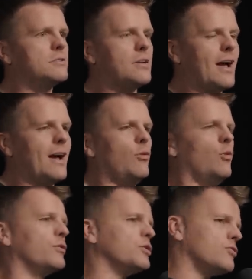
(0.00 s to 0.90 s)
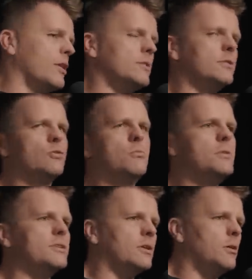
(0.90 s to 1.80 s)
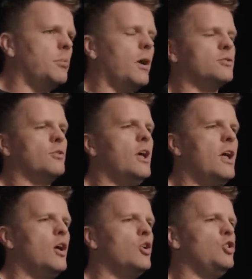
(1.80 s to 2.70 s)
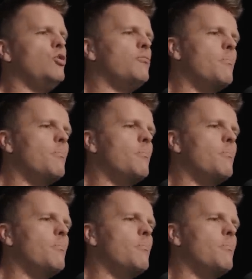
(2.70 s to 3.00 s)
us down or frustrate us or missing a bus. Or you've